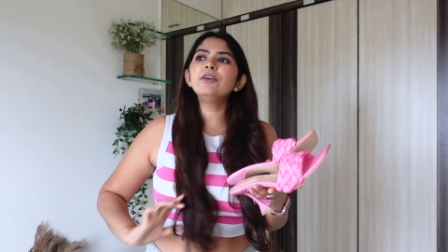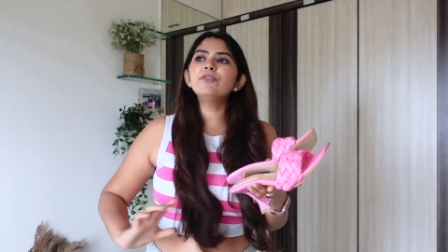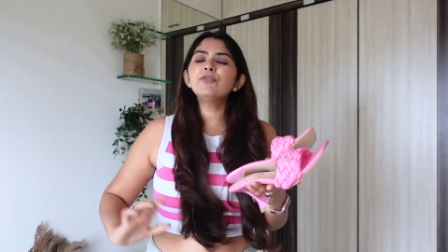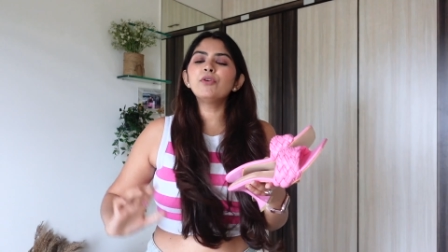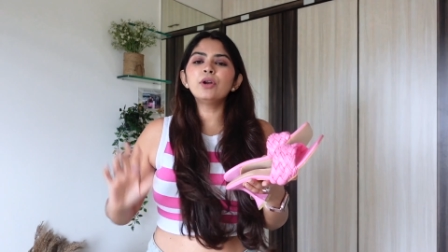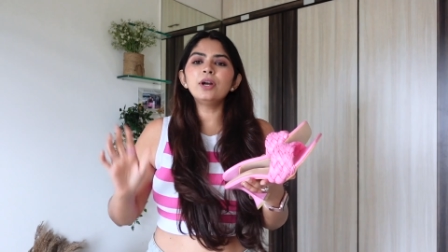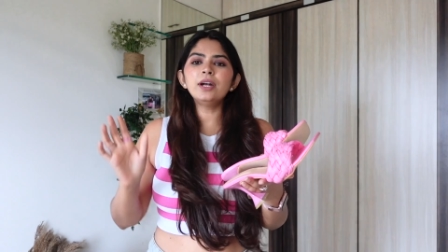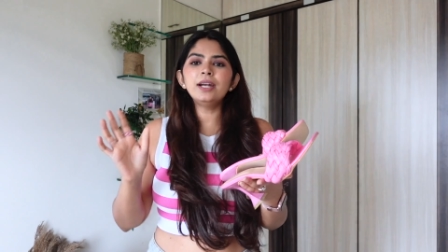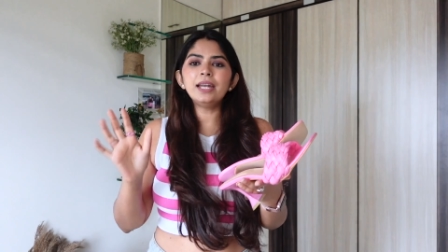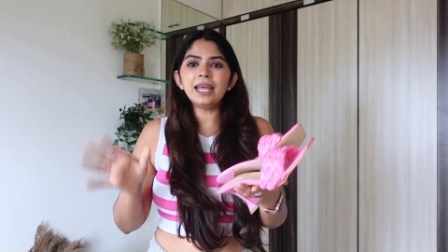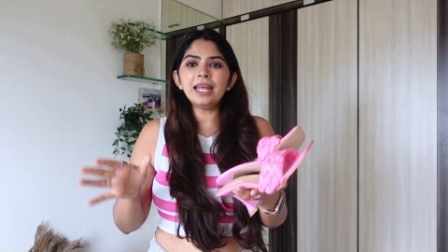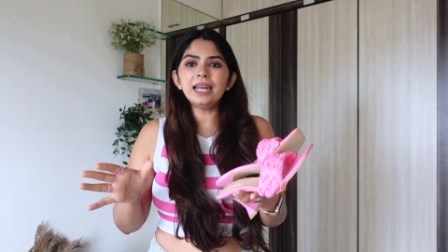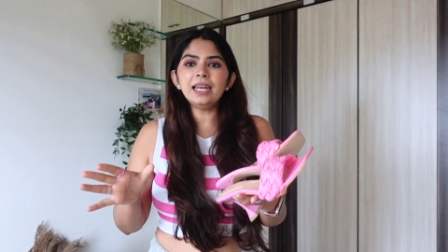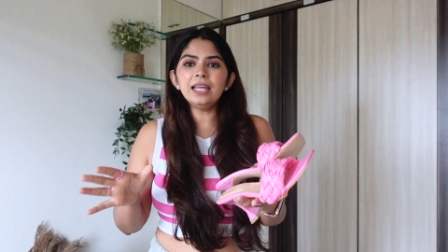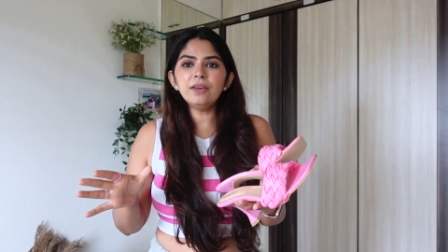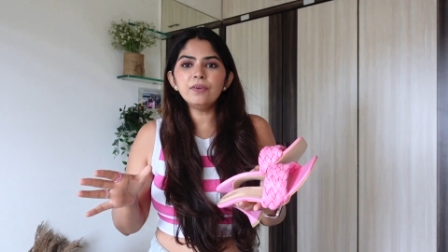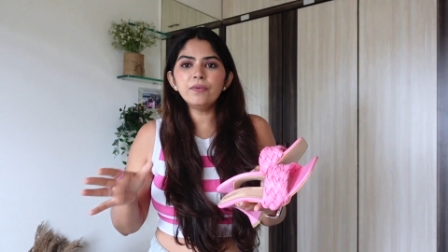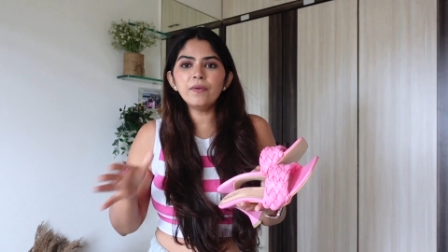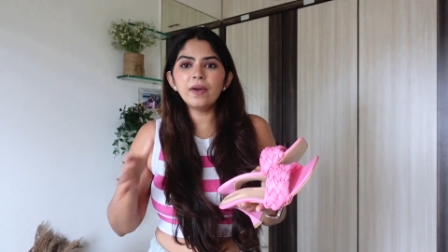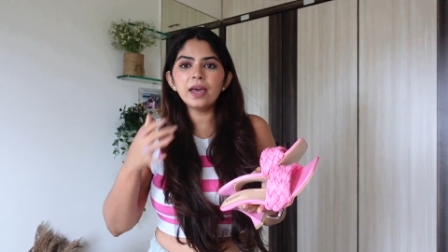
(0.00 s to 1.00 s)
for a
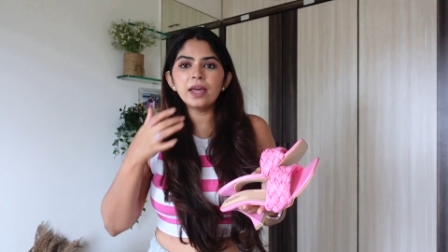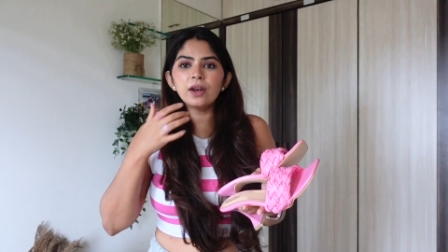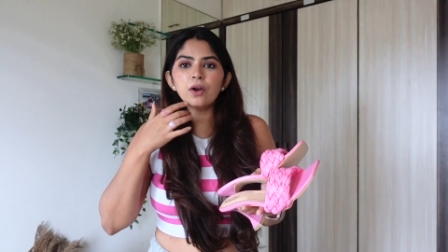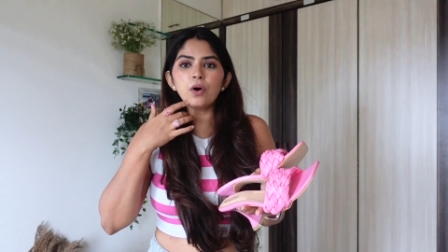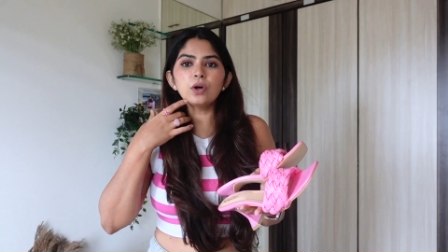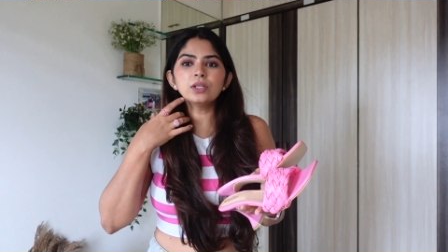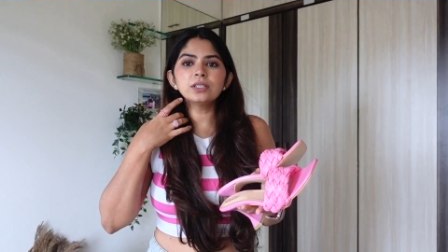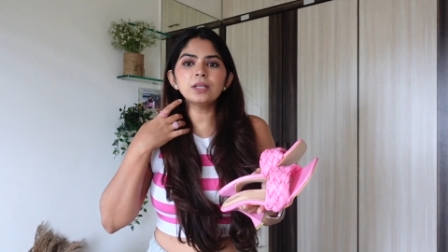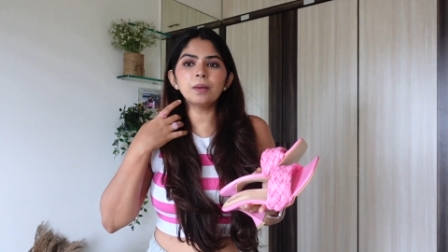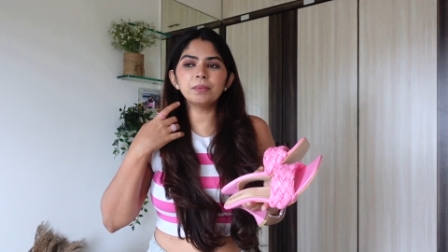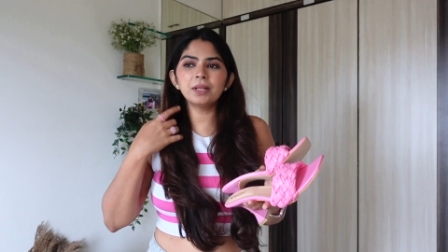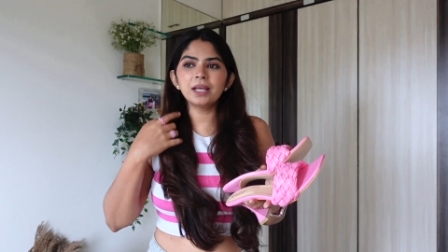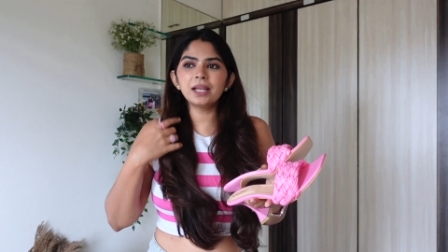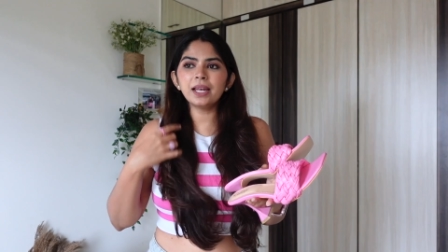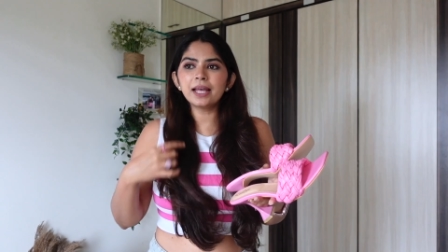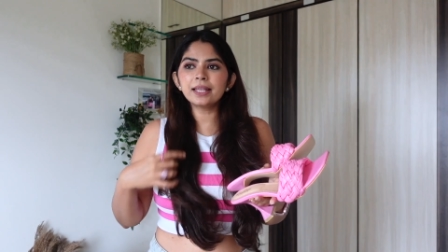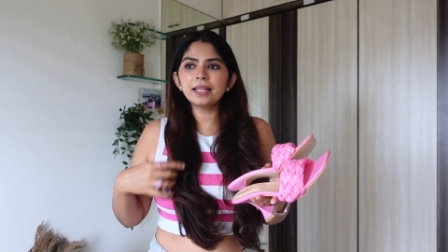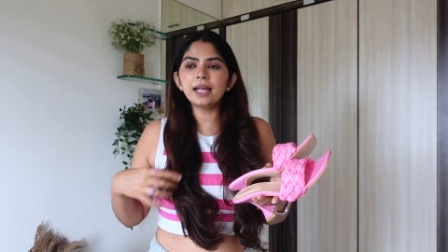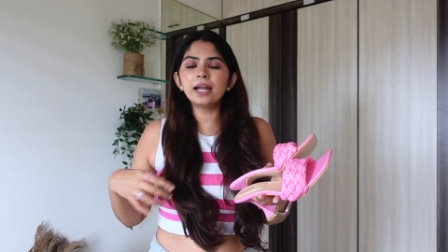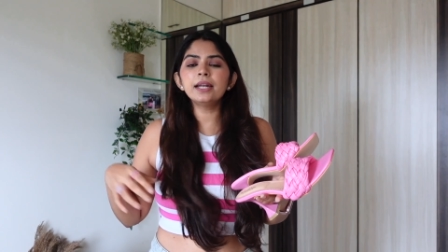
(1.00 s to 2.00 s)
daily wear or something
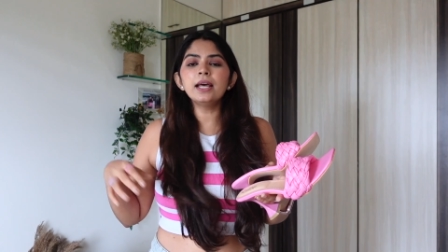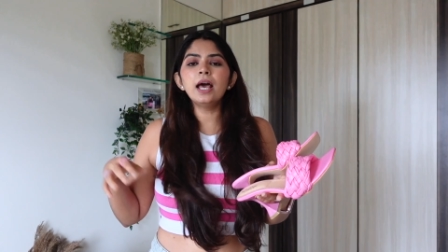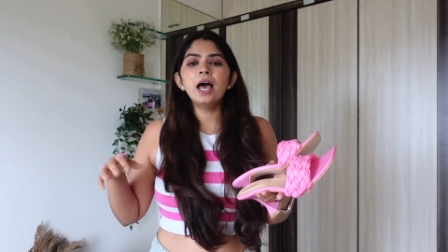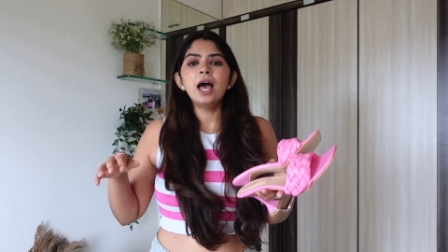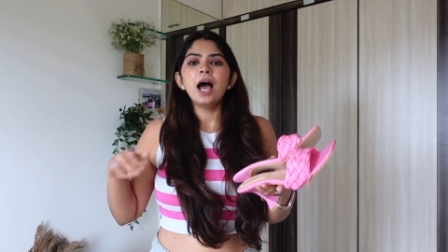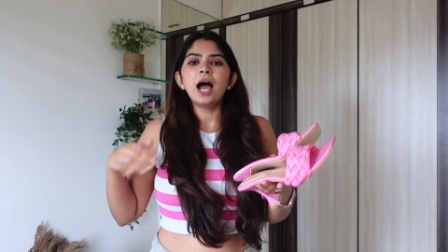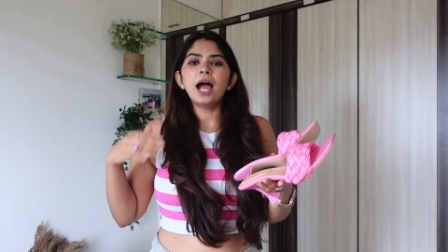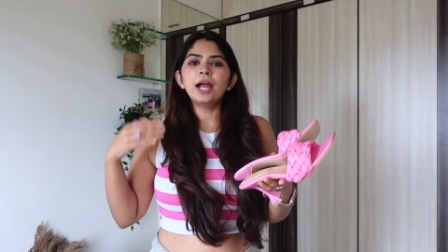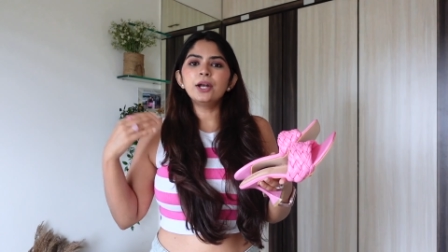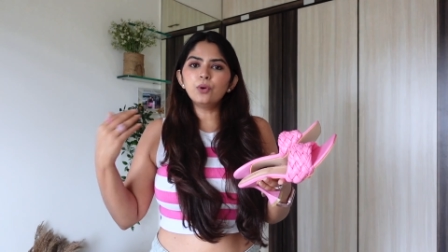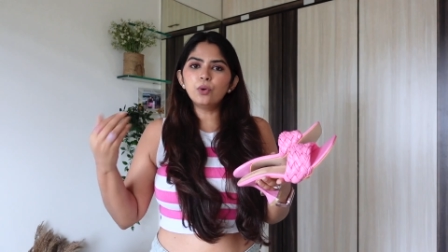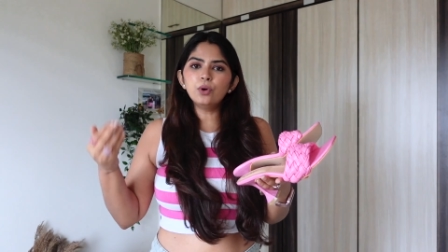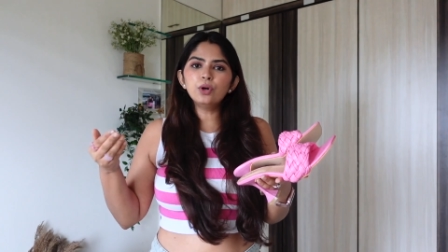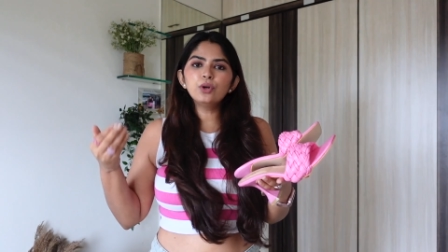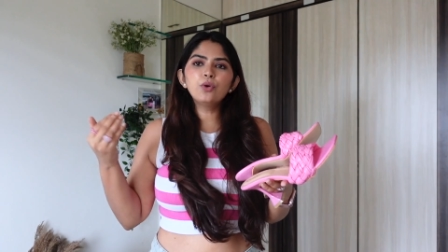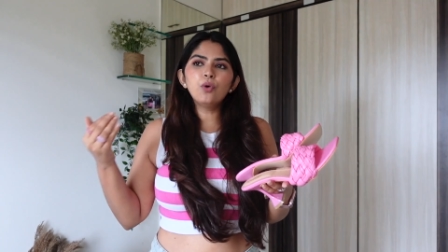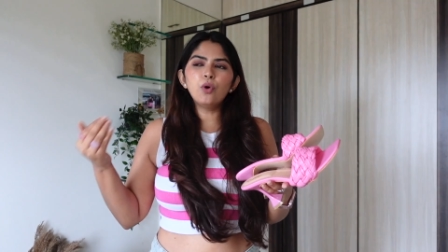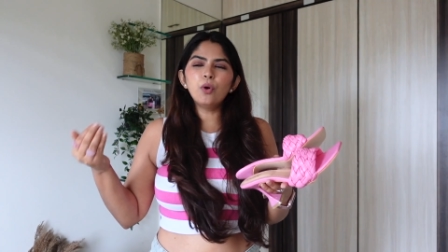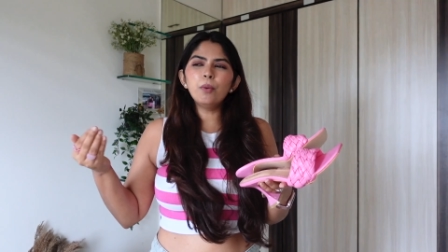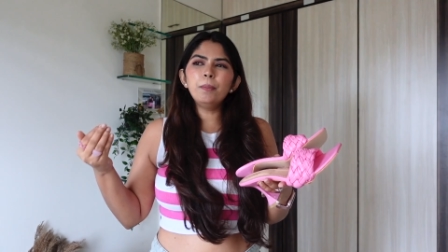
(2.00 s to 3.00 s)
like that, I
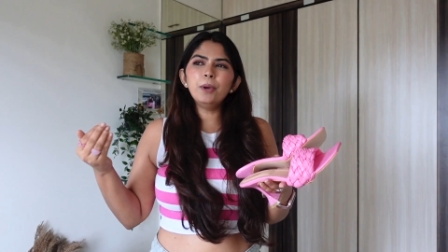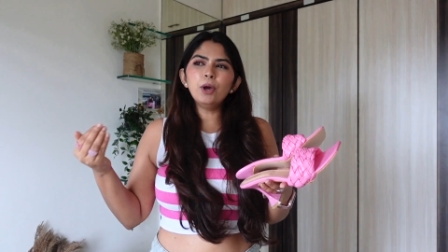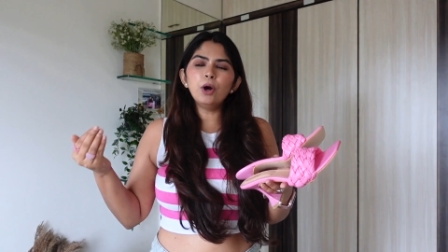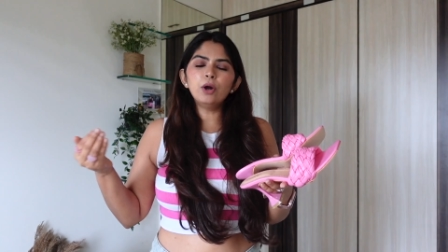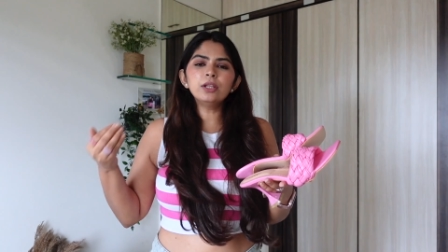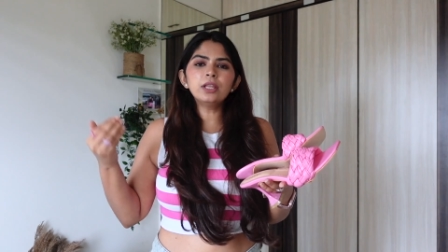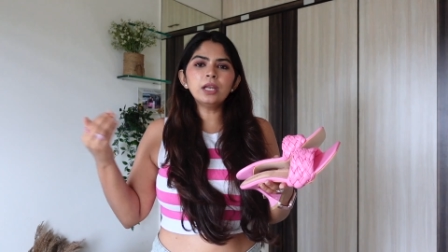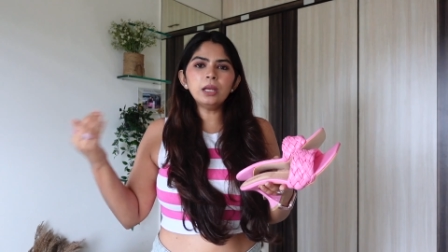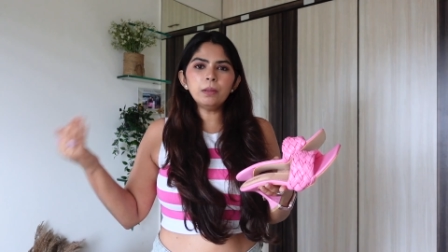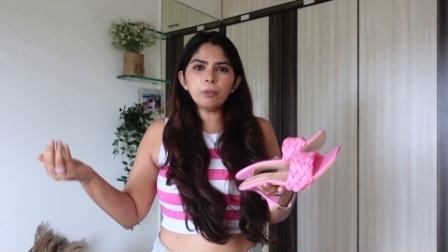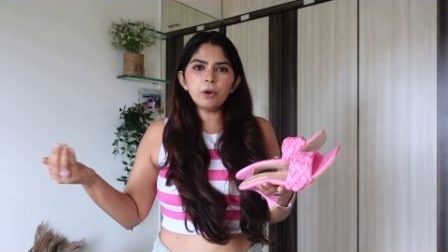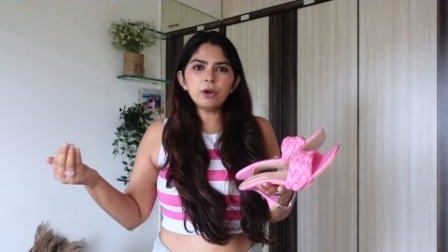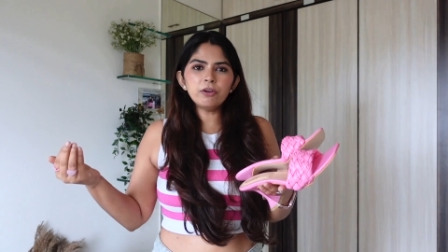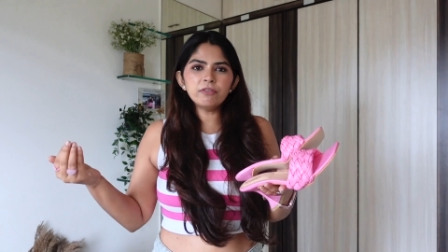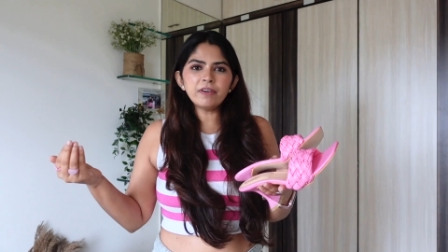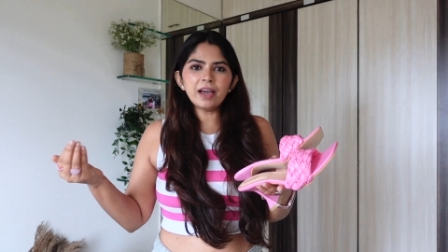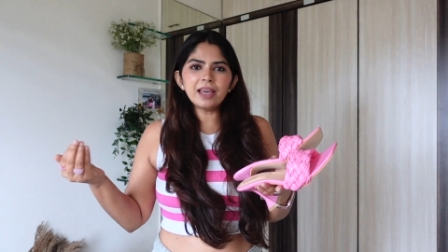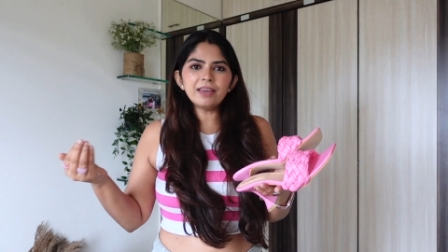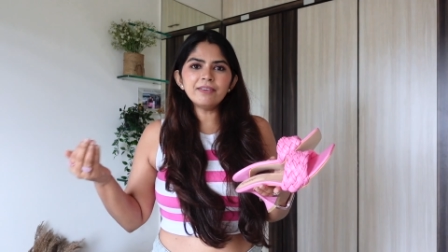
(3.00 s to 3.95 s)
don't go beyond 3.5,